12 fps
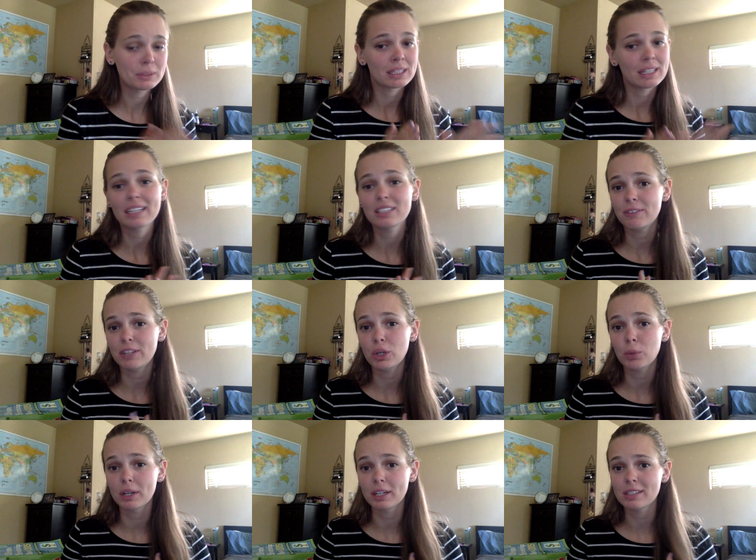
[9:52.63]
The next video
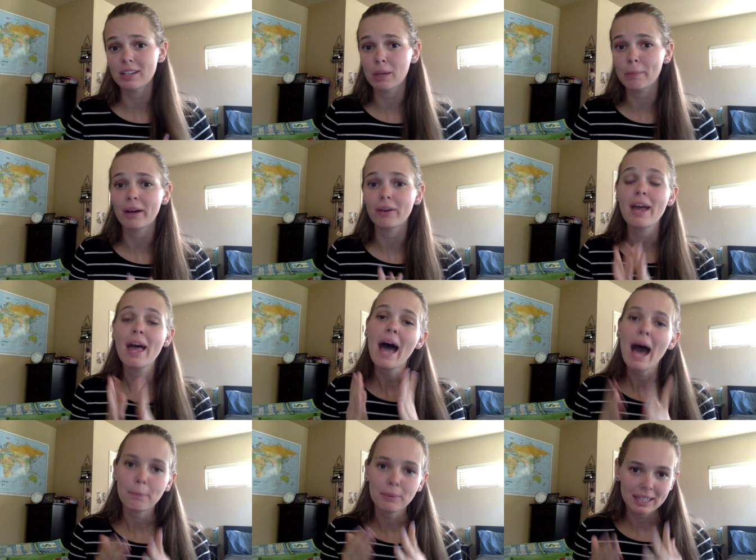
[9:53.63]
we're going to talk about
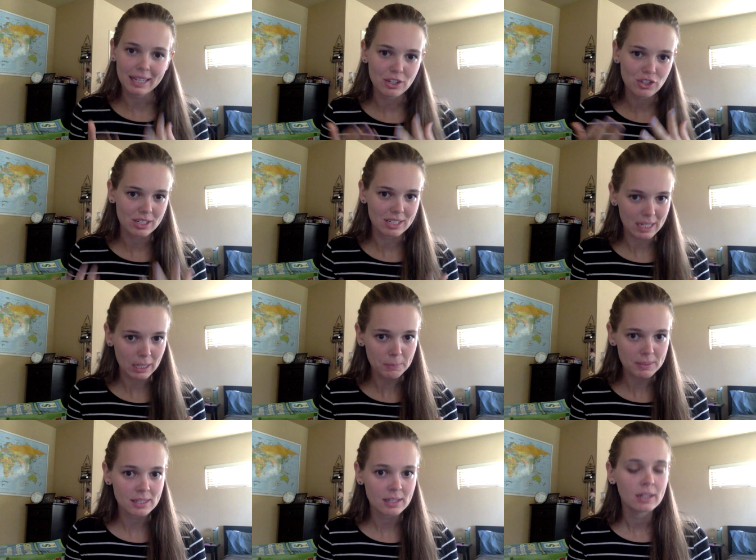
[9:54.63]
application
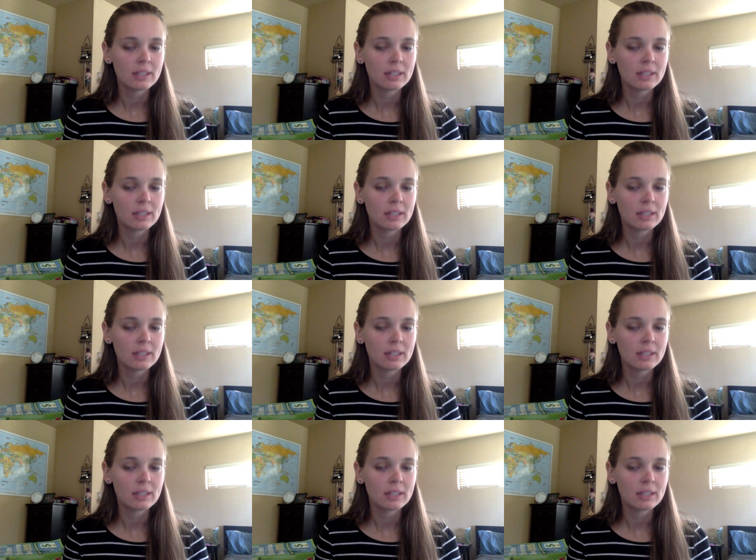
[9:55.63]
tips